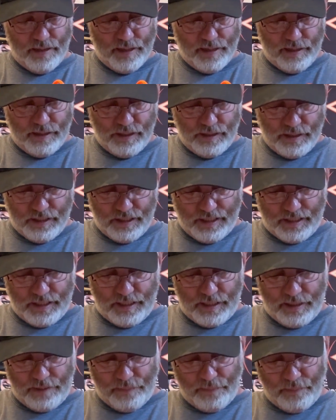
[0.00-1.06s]

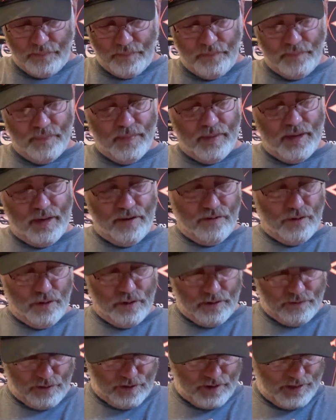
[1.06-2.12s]
discs
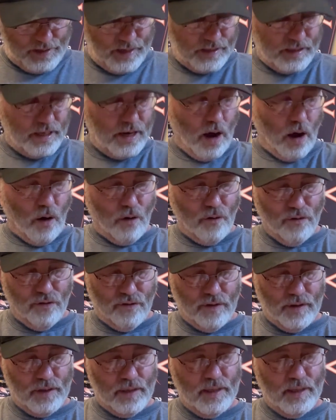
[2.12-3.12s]
for the disc golf.